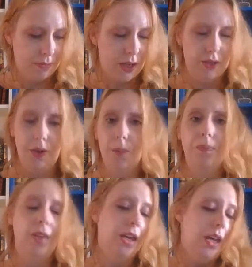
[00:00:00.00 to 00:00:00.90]
I don't know.
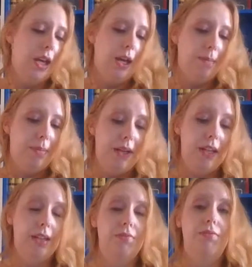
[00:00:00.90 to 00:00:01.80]
But it
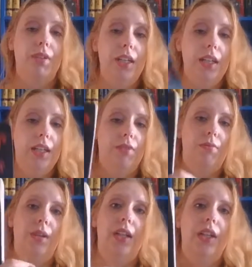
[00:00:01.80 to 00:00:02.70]
is a really,
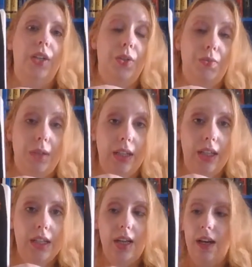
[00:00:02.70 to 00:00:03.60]
really good
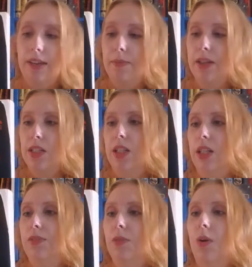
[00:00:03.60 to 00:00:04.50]
read,
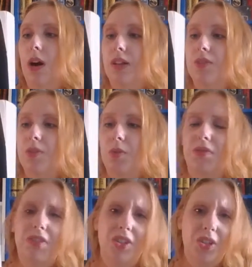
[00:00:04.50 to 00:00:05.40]
especially if you are into sort
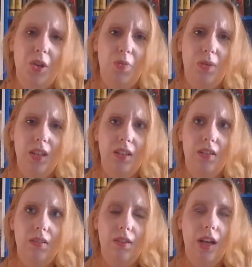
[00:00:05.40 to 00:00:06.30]
of
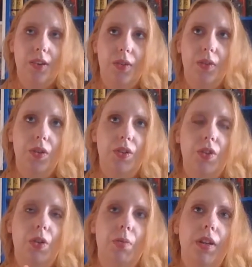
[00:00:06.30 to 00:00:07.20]
dystopian,
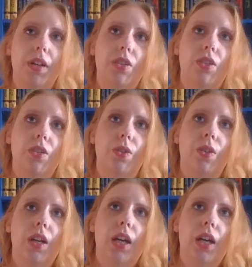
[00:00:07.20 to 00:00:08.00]
into